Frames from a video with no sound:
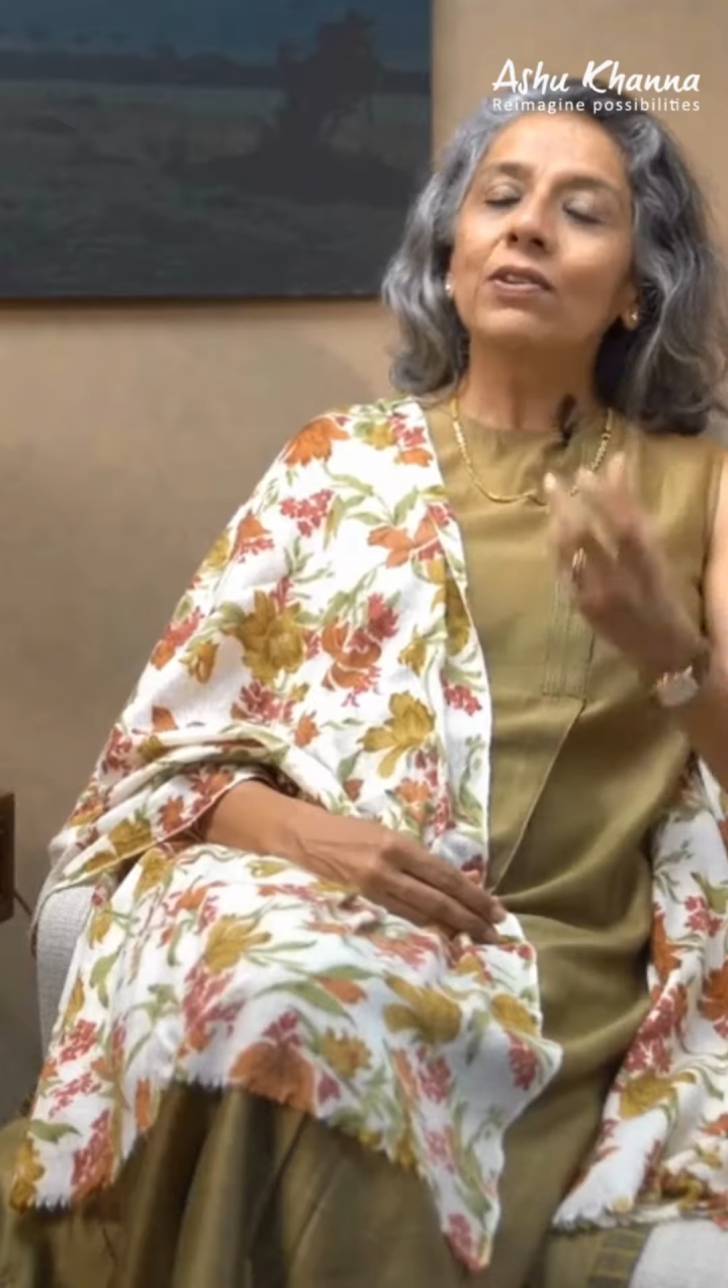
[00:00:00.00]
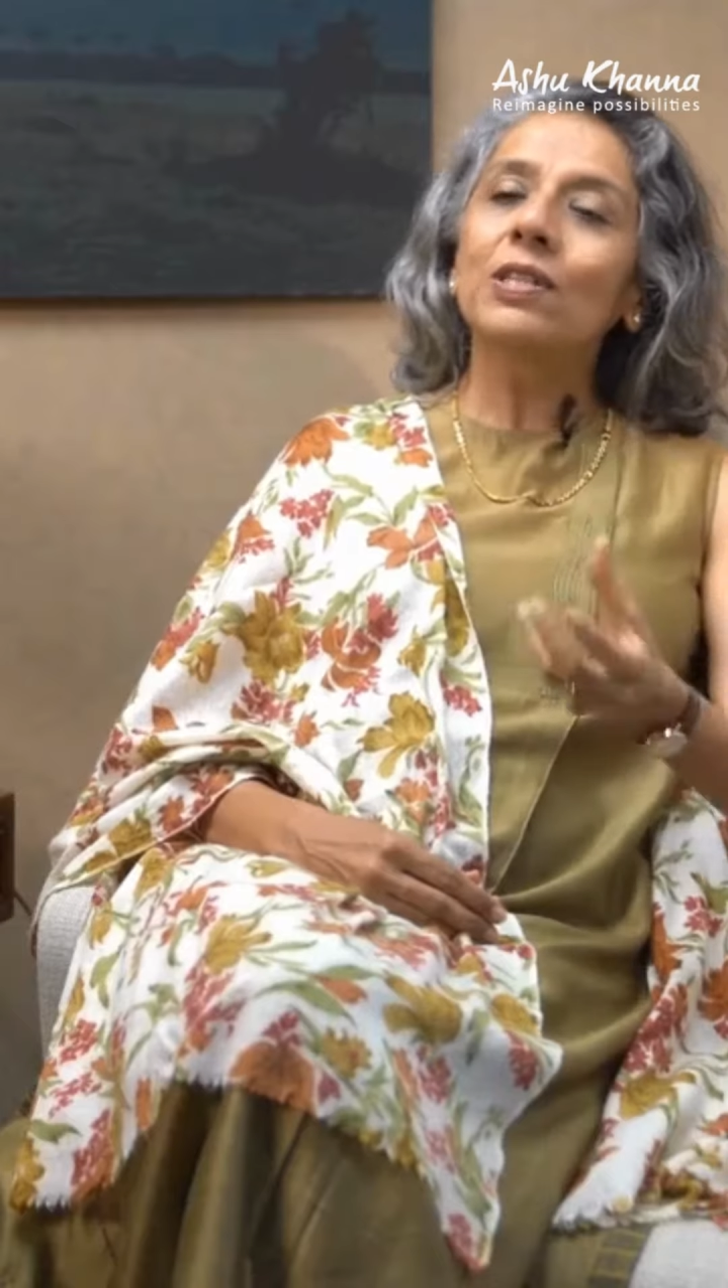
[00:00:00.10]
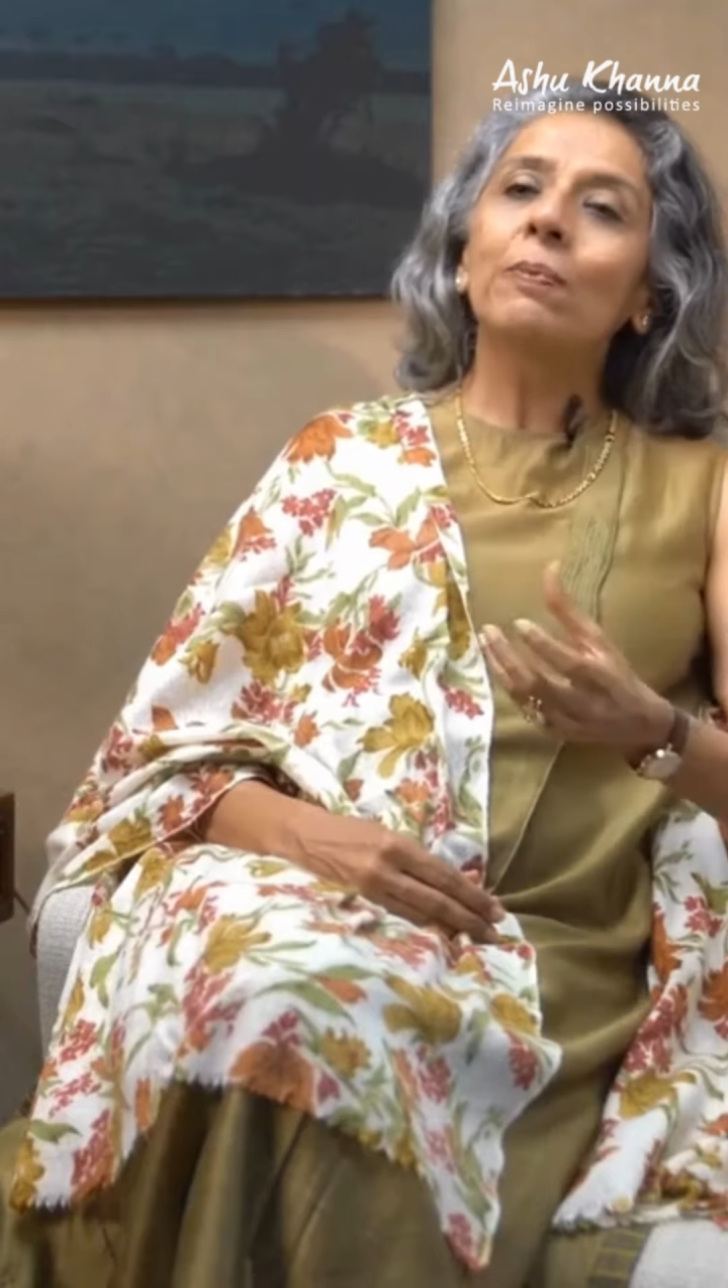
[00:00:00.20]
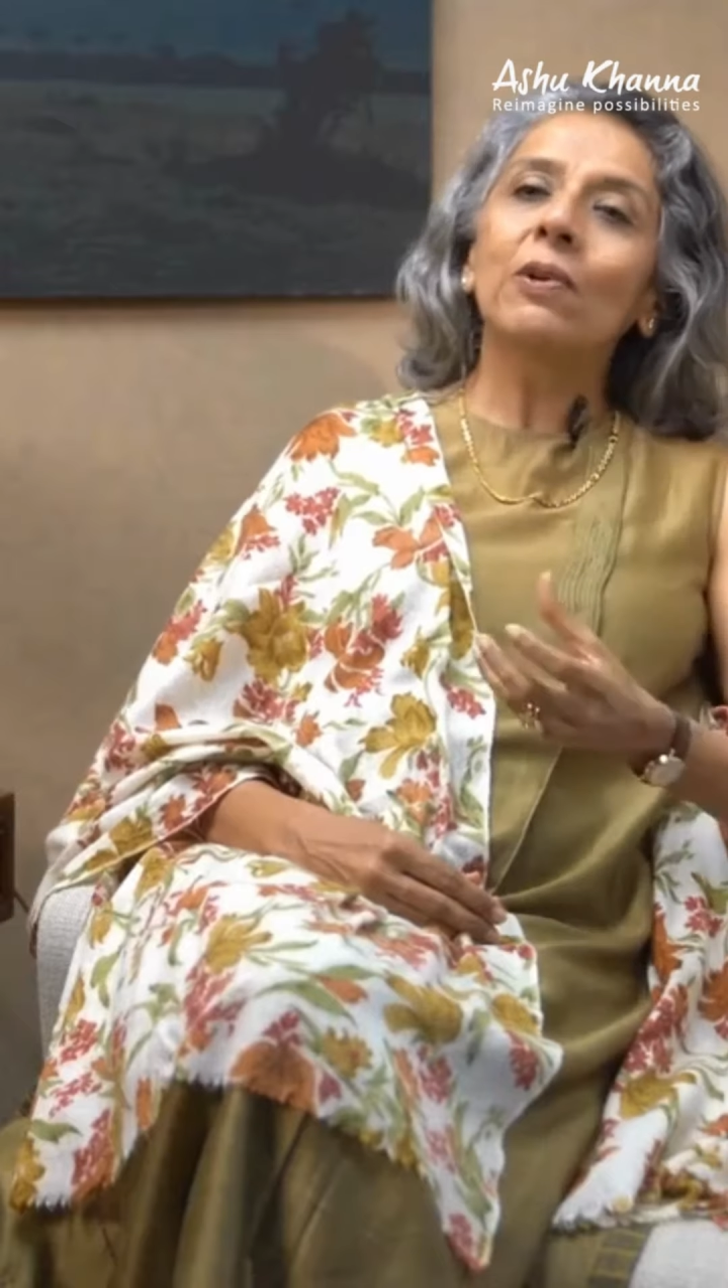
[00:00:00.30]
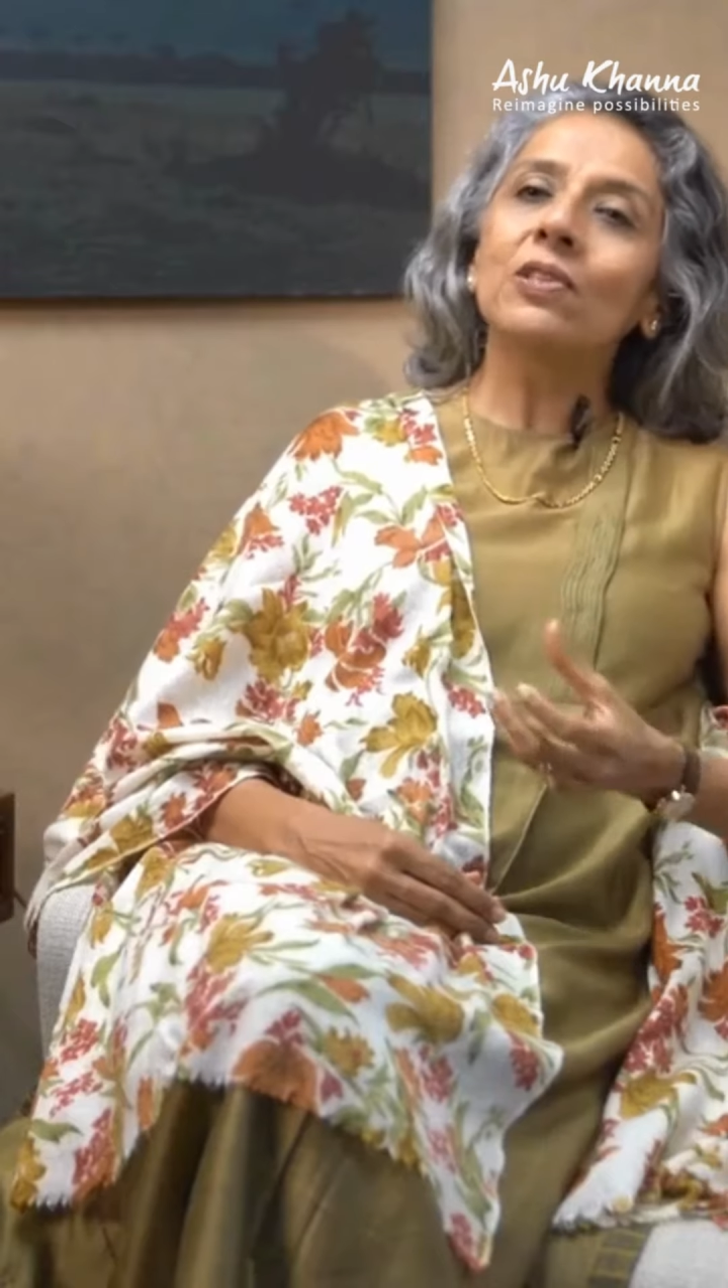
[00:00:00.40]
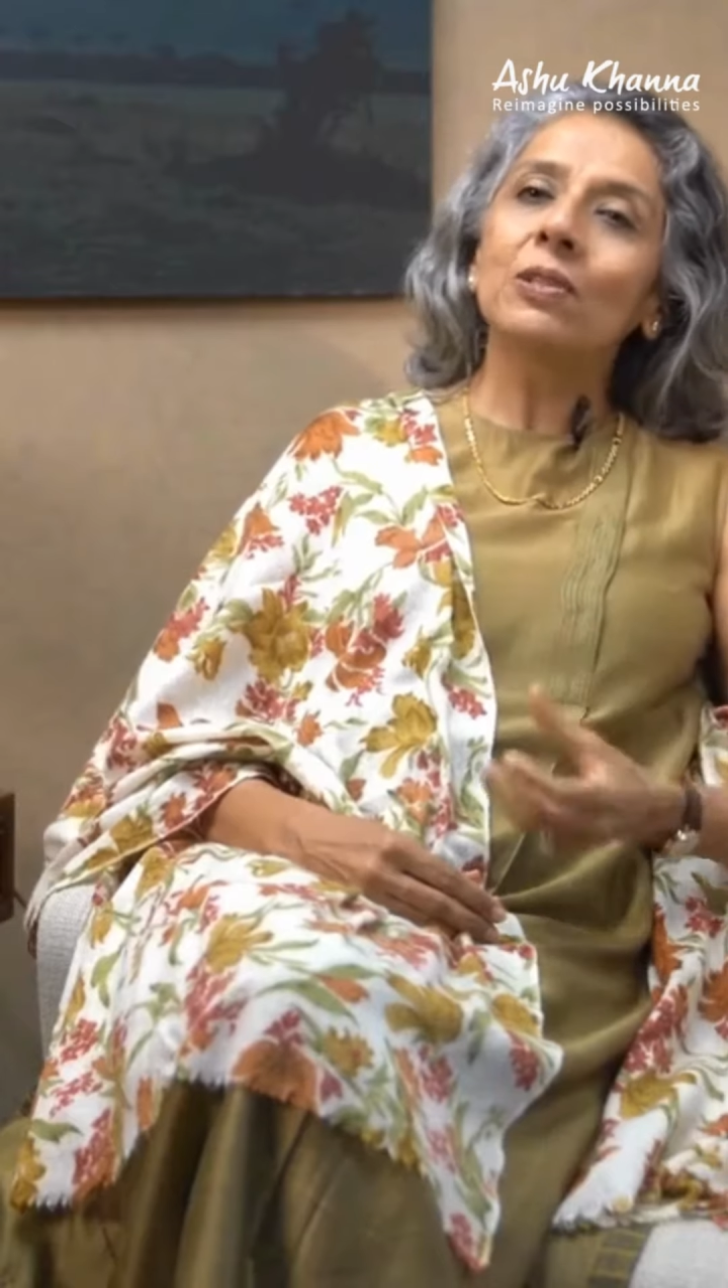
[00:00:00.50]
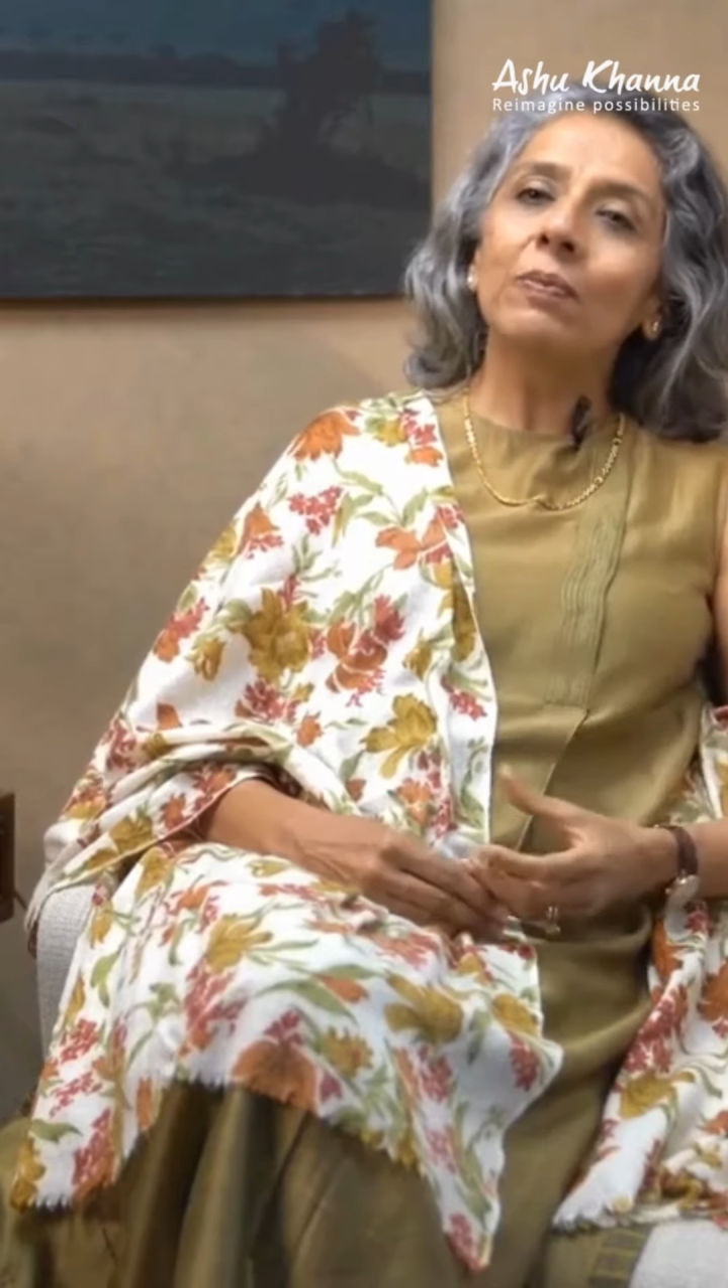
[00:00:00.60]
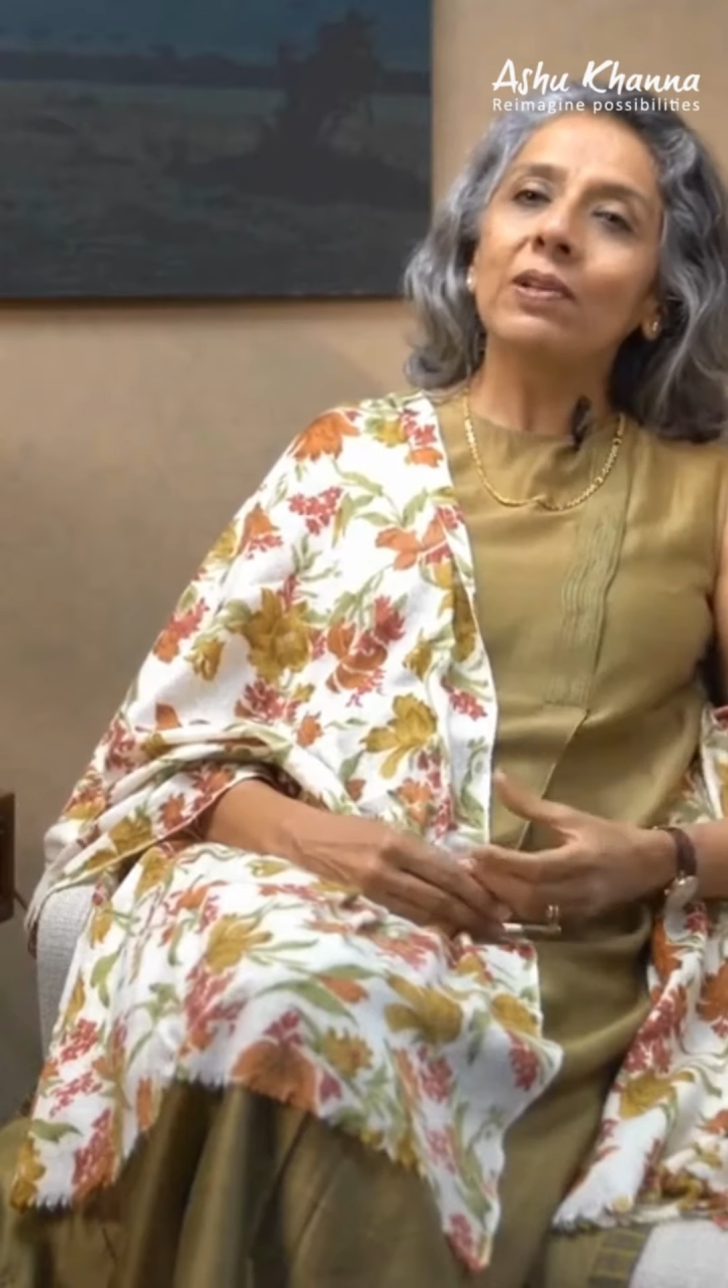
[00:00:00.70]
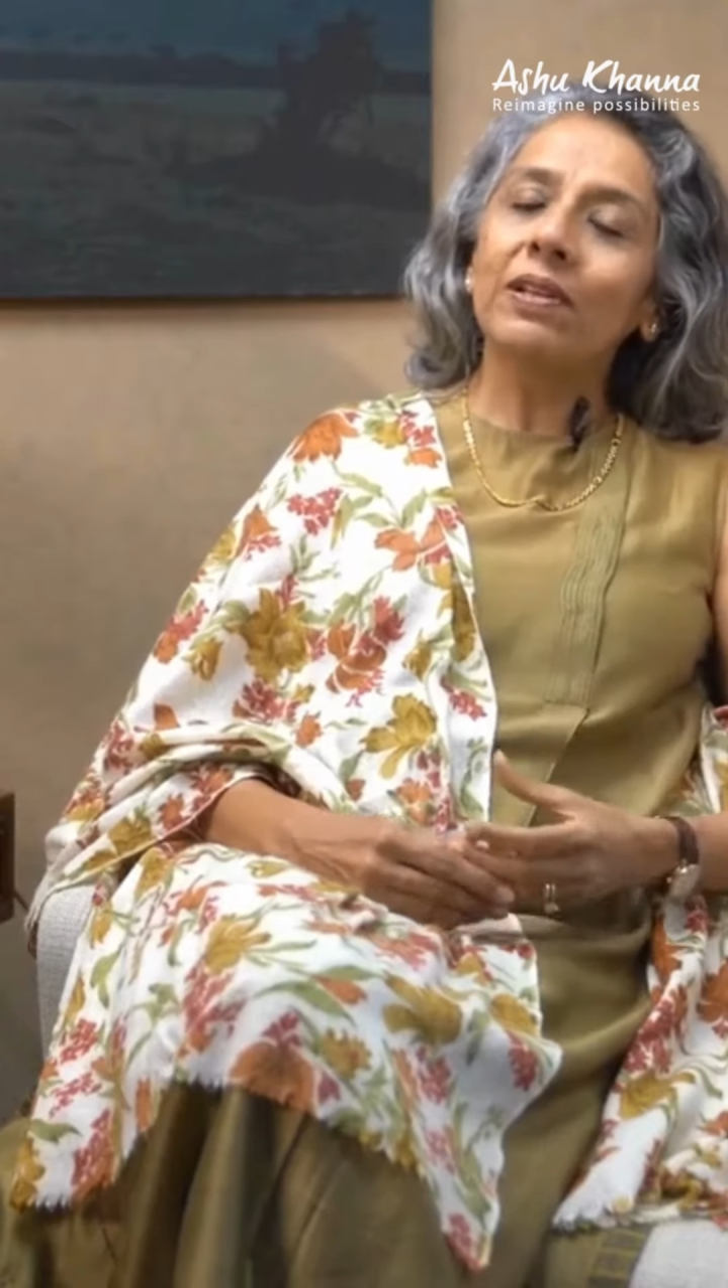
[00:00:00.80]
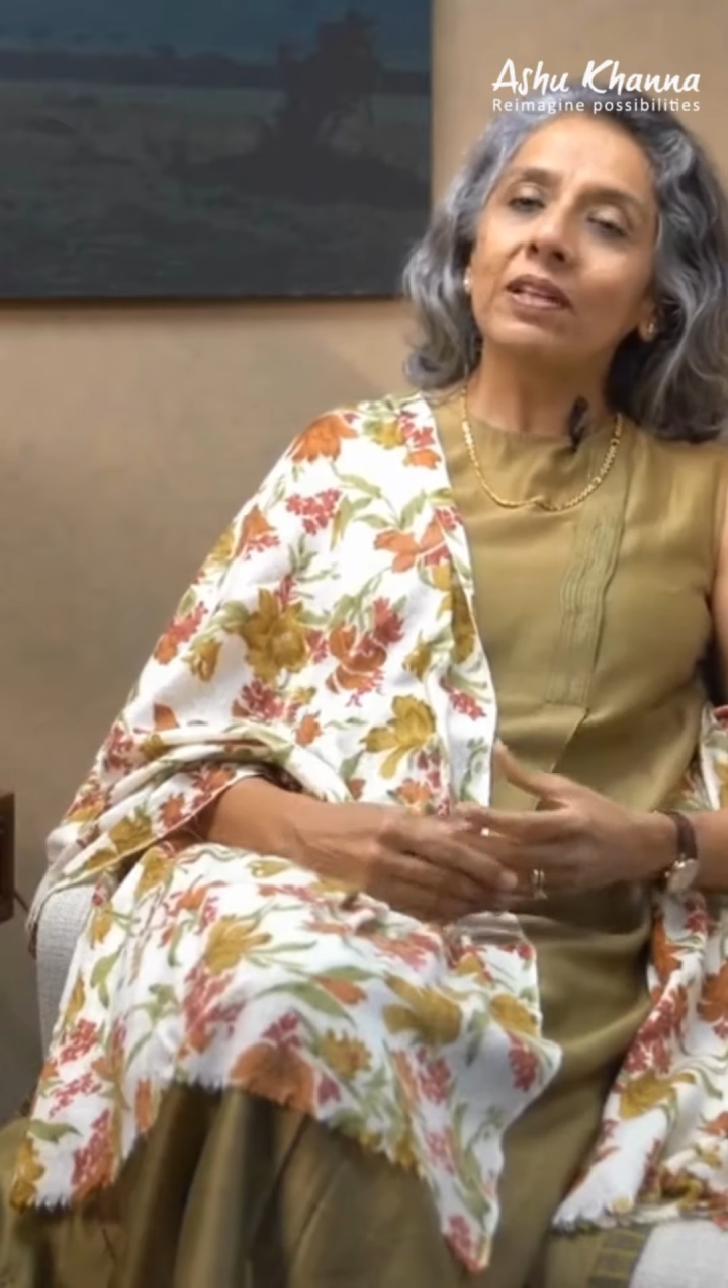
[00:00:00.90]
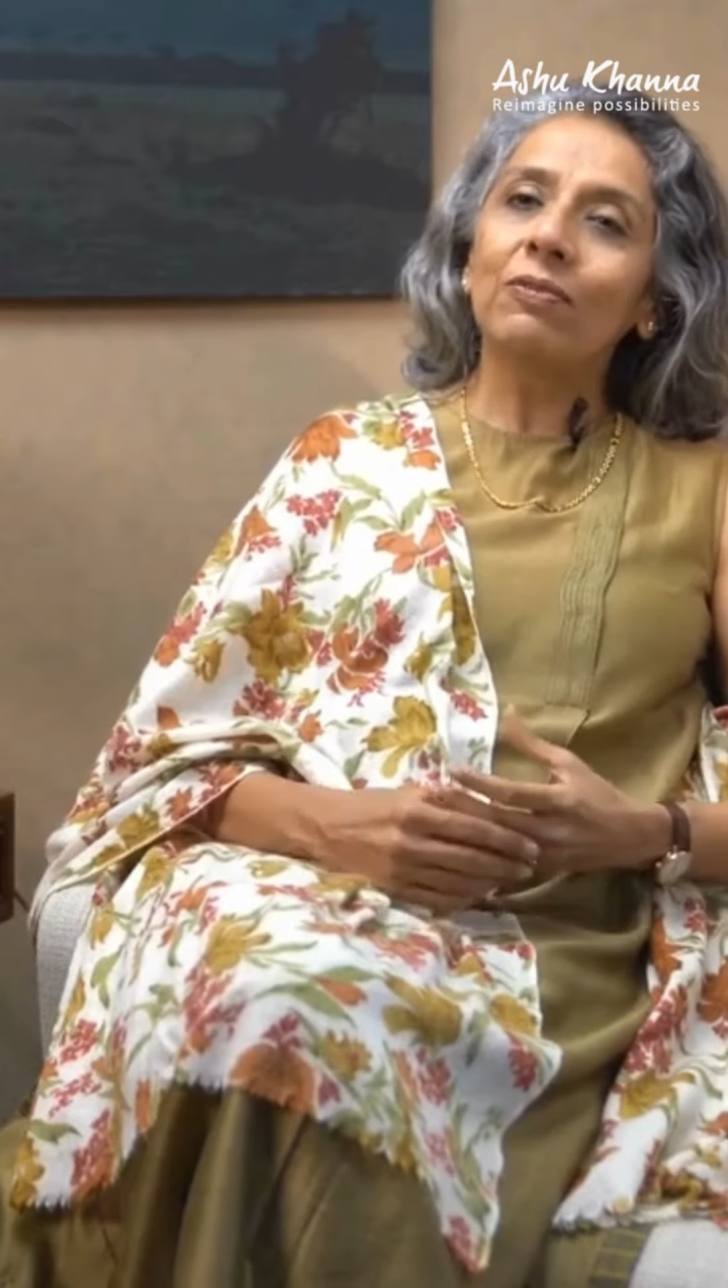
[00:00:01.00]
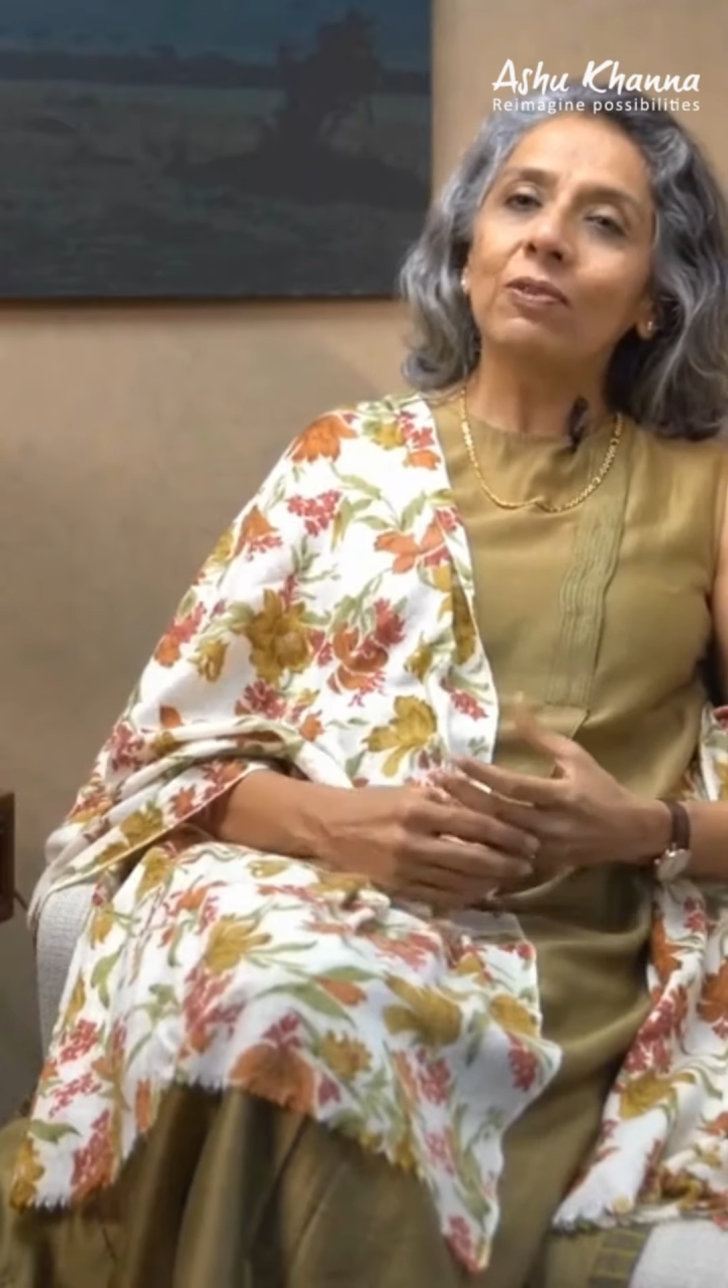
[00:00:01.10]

responsibility